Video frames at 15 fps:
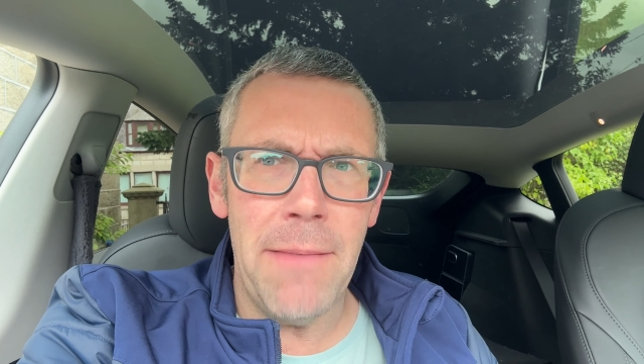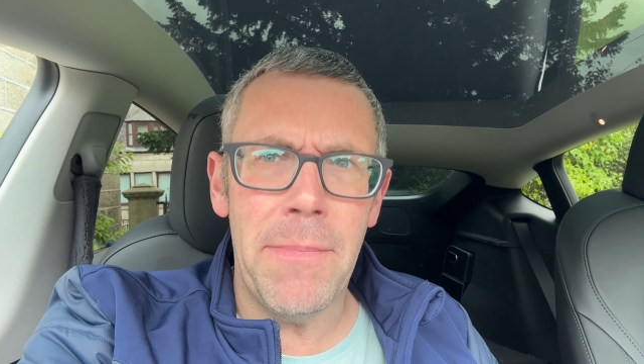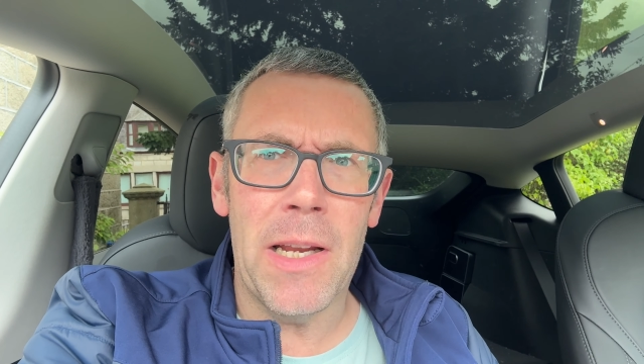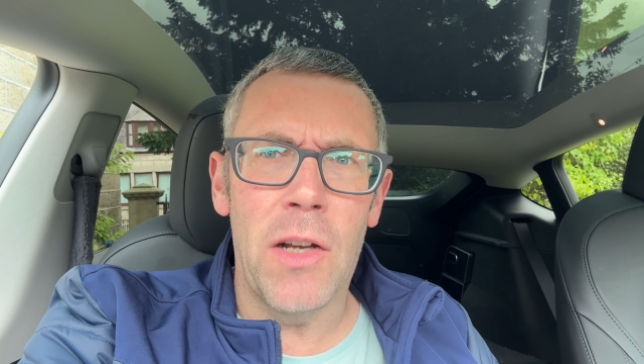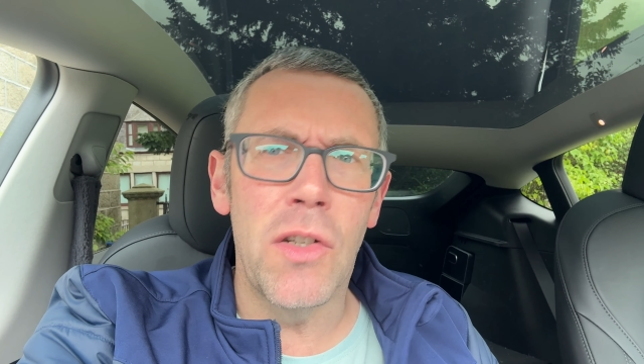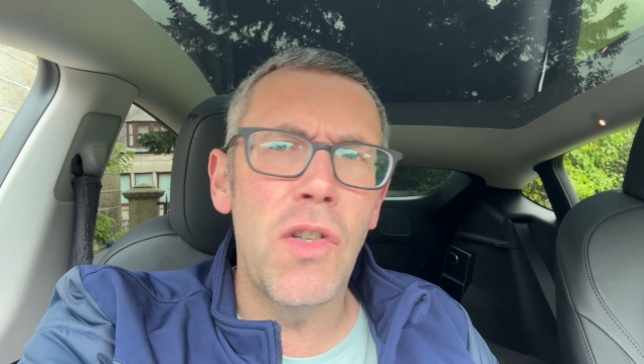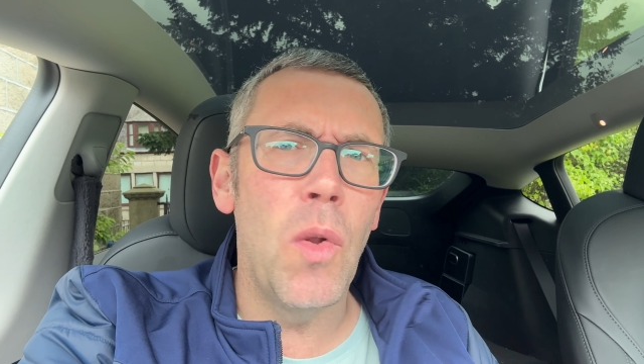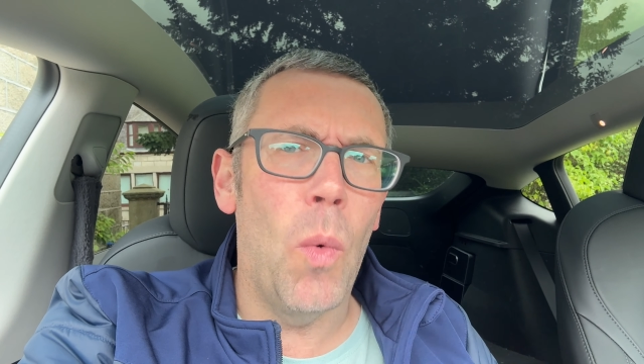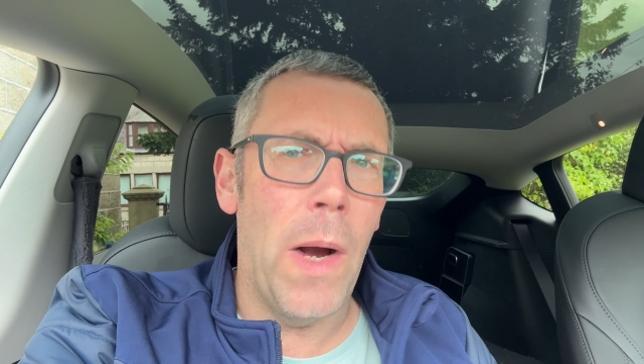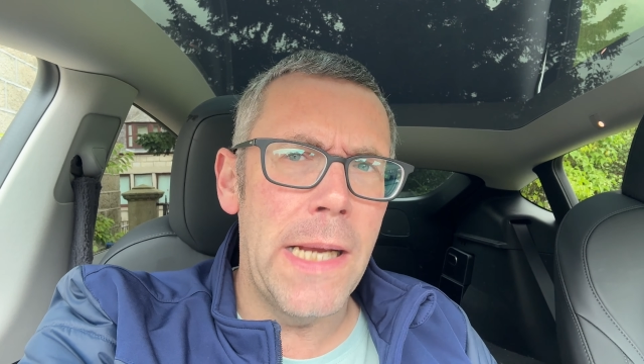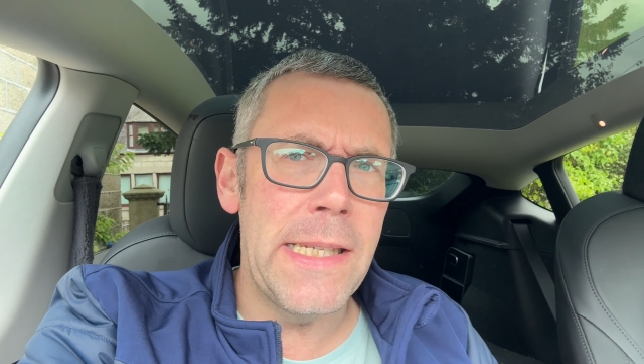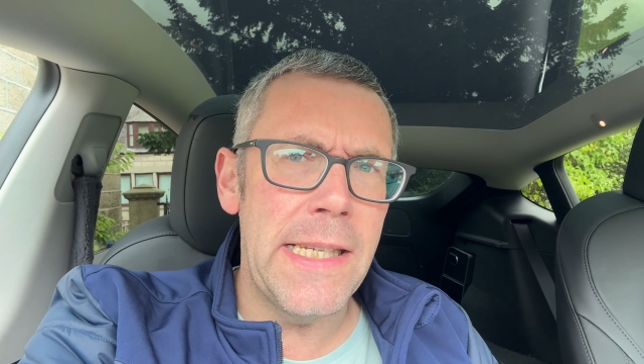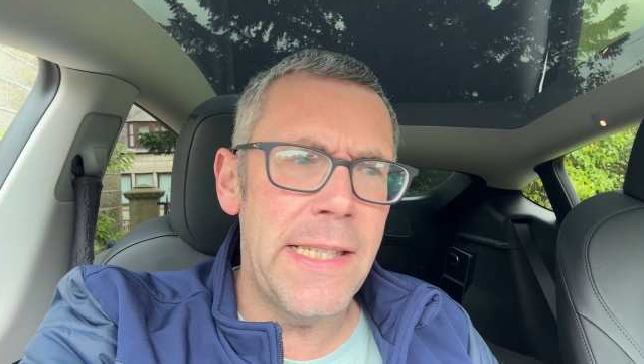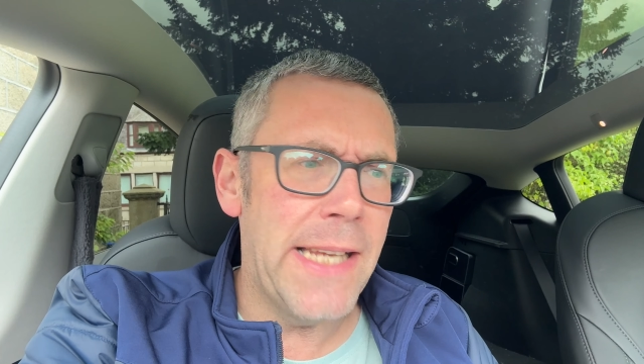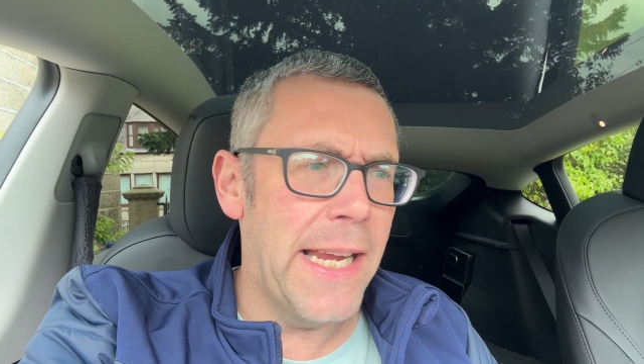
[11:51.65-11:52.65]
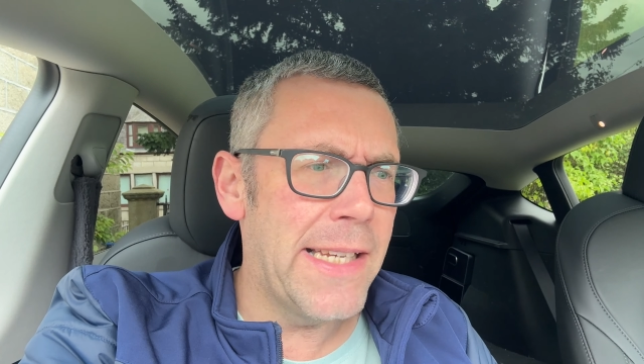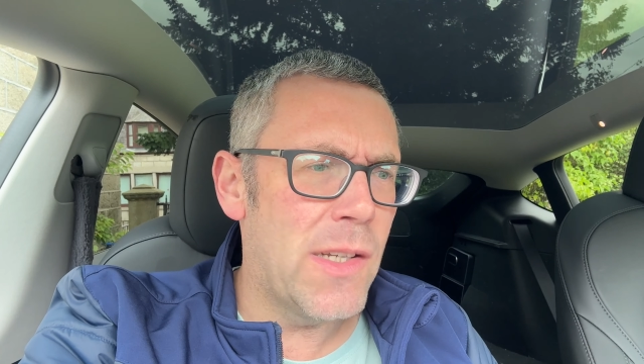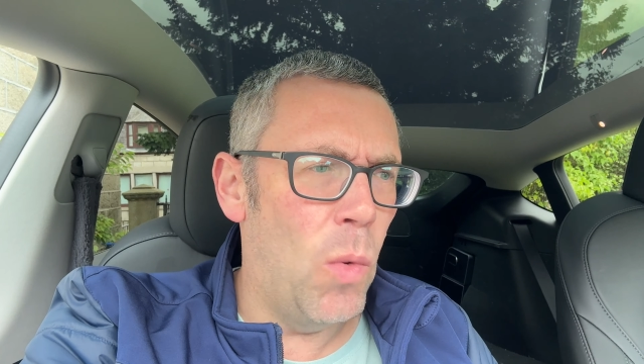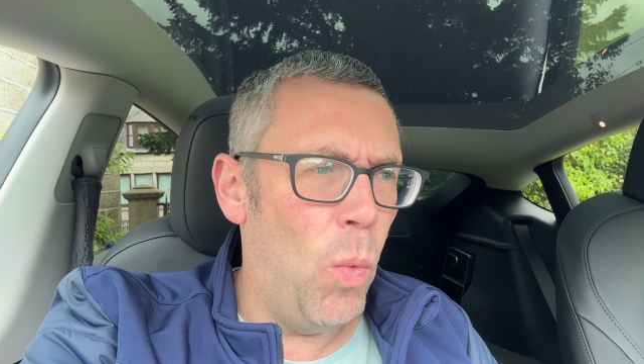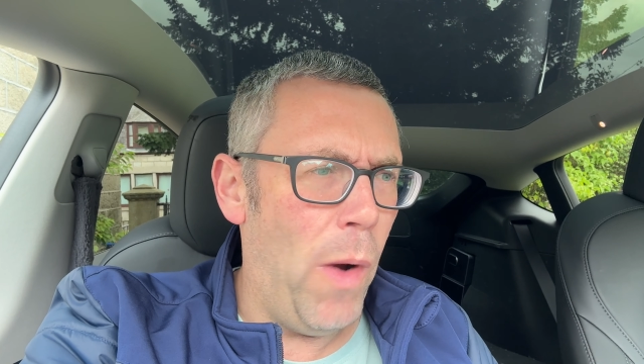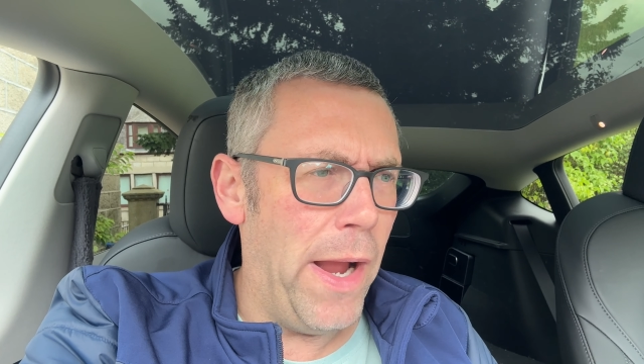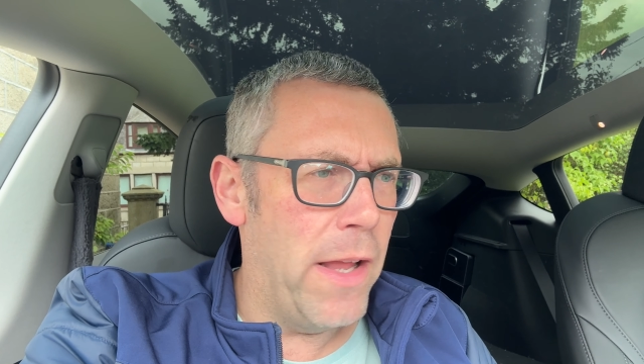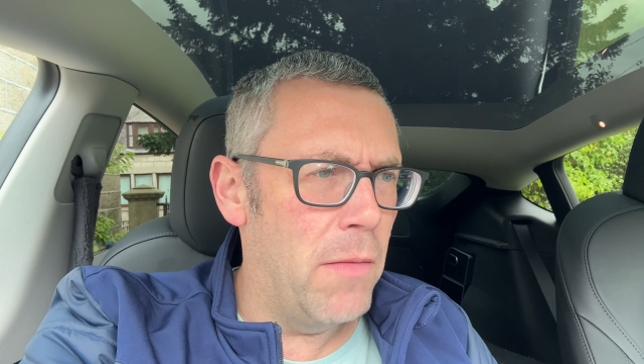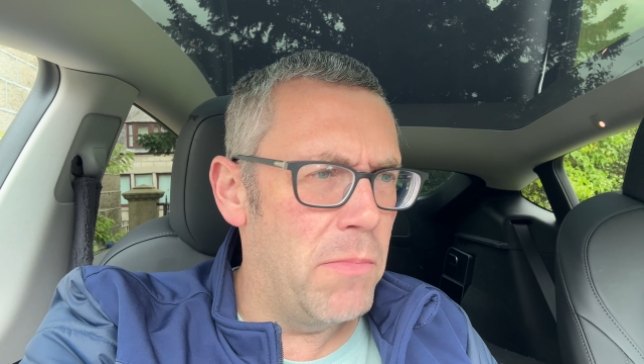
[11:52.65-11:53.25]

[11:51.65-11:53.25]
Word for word: because otherwise it takes a while.